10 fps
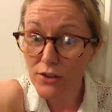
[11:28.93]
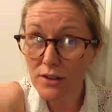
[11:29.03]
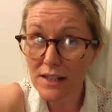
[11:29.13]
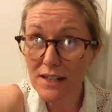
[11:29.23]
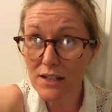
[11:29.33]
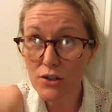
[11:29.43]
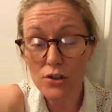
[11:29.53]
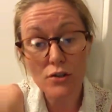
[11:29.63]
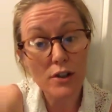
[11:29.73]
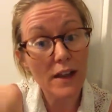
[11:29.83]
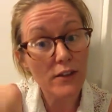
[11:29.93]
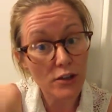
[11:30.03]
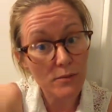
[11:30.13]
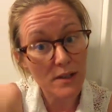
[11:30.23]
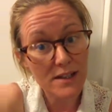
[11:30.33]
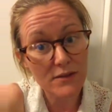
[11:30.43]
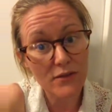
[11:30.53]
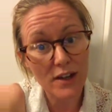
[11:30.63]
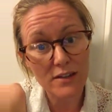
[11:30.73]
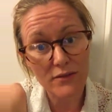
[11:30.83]
you need to look at the cumulative
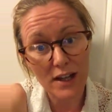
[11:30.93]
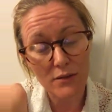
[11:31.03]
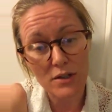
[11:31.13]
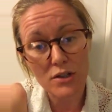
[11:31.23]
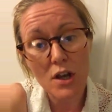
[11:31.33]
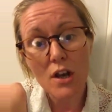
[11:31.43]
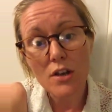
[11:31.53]
effect of language.